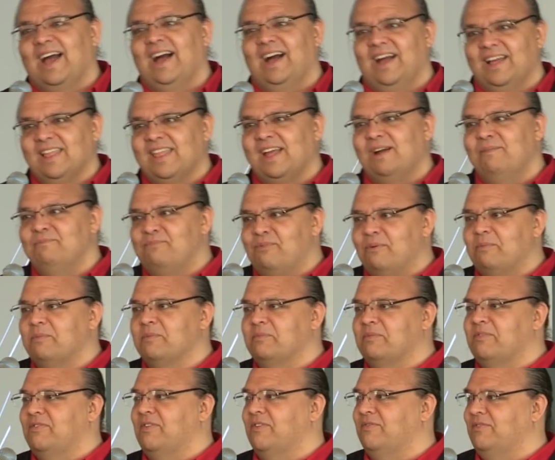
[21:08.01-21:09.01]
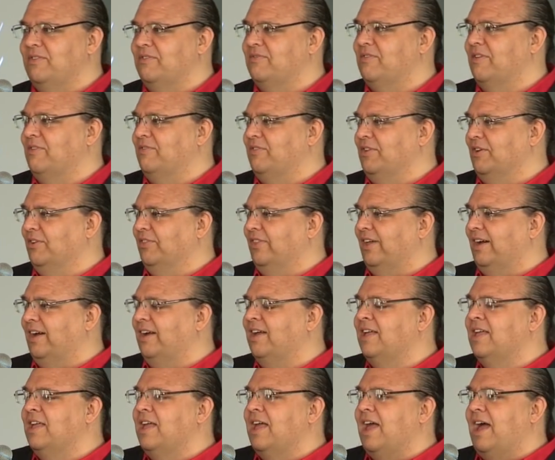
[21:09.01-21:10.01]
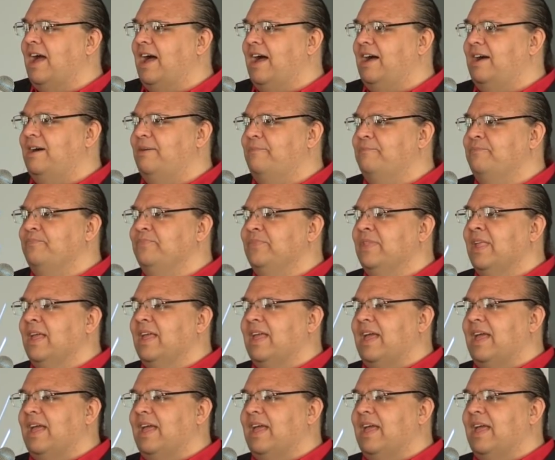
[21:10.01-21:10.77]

I'm probably 50-50 on that.